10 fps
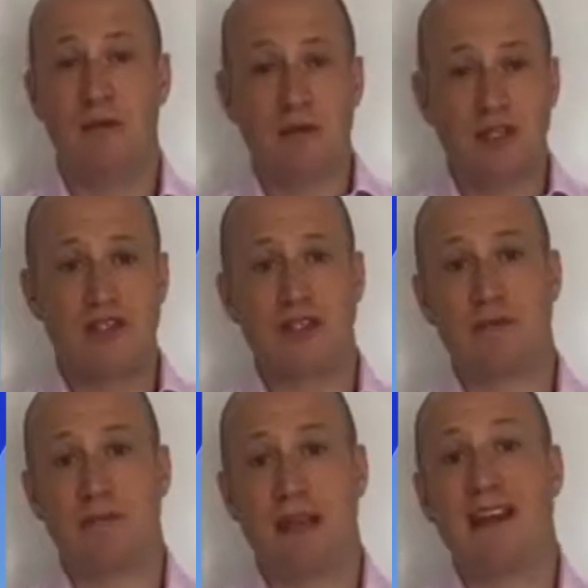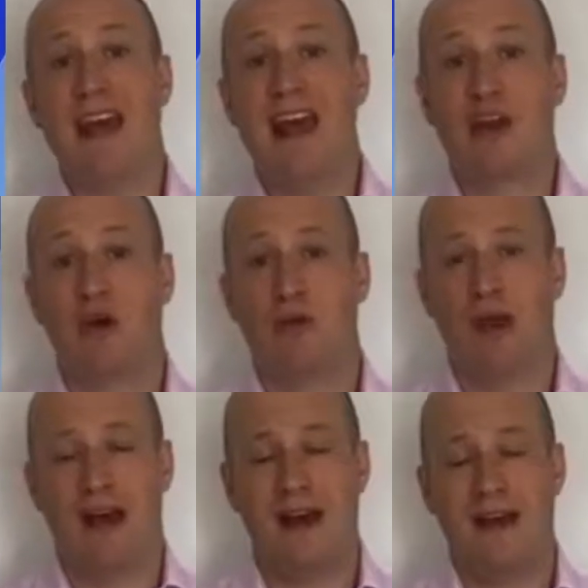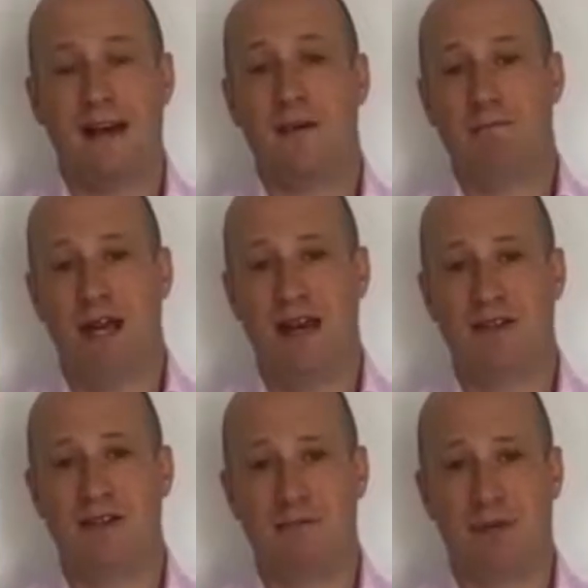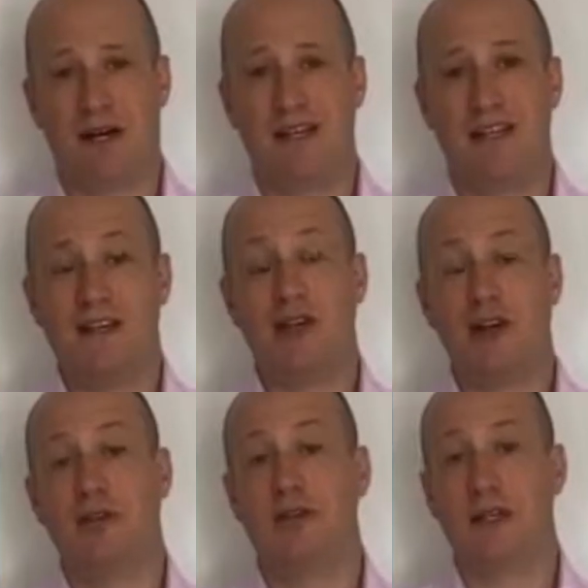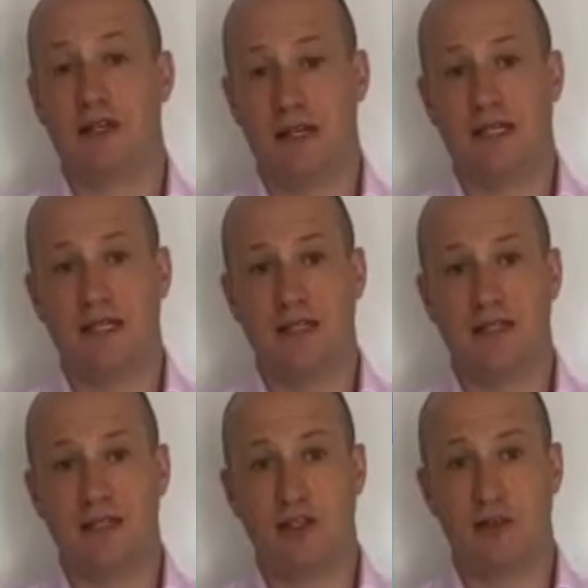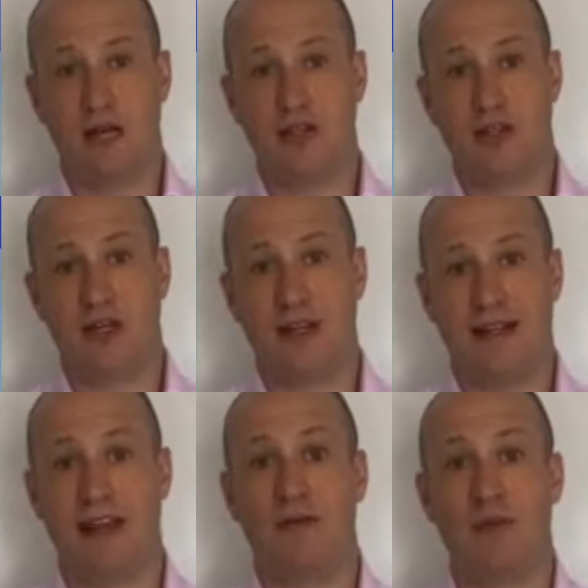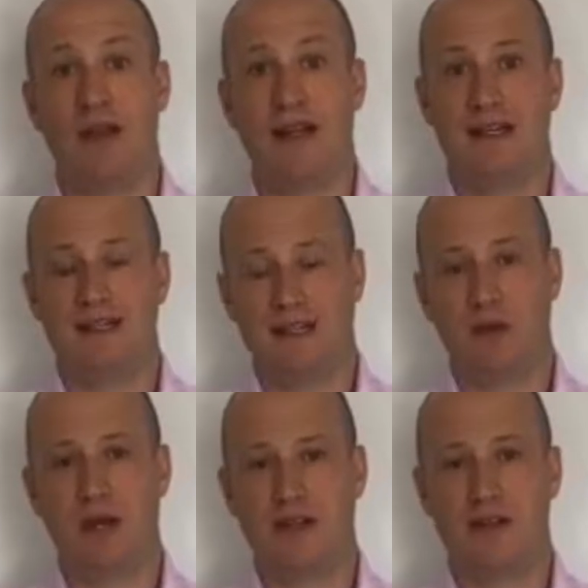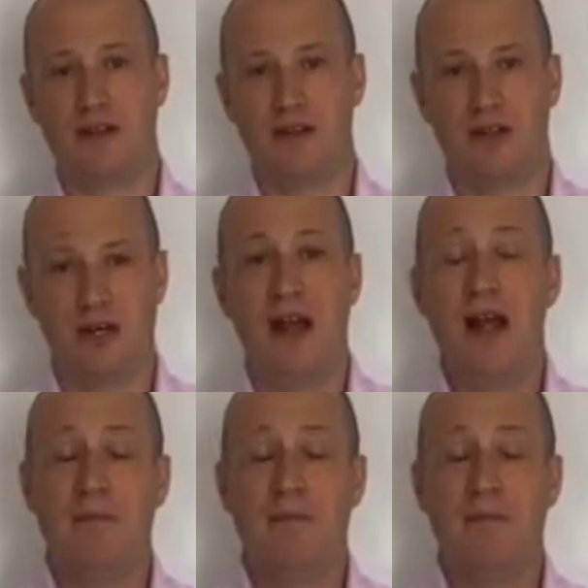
which has just been compounded by the COVID-19 situation, and now they really need a quick solution.